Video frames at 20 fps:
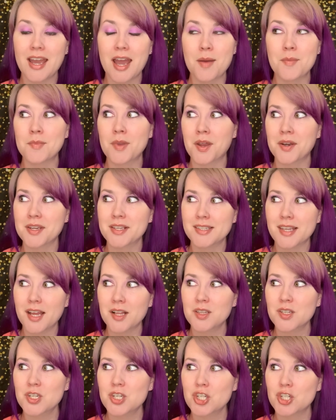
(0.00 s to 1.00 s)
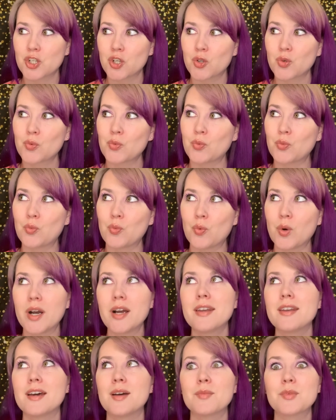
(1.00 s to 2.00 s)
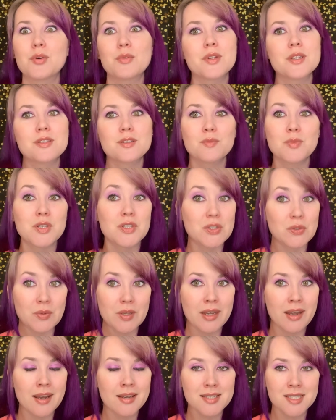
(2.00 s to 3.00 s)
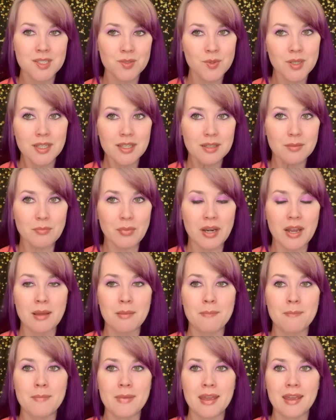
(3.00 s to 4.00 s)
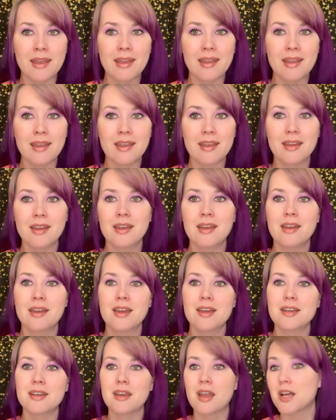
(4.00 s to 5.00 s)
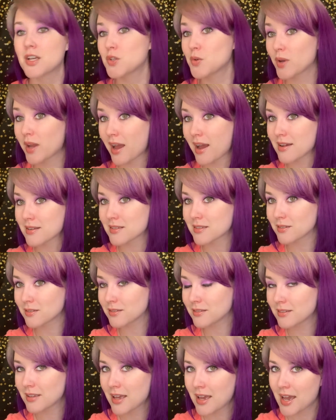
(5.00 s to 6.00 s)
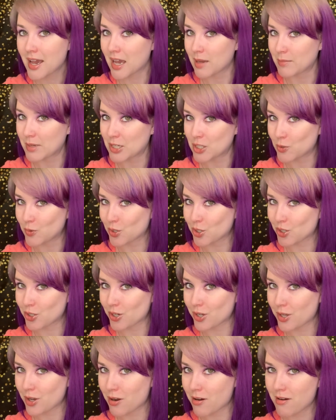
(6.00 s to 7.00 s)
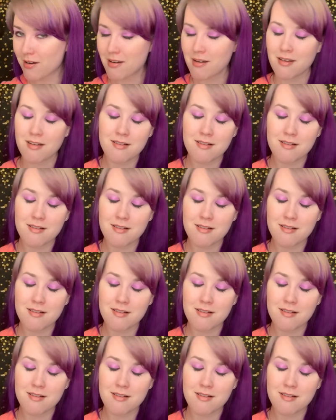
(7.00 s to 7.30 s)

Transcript: I'm not exactly sure what I'm going to be doing next week, but I may not do a castle. I may do a kirkyard,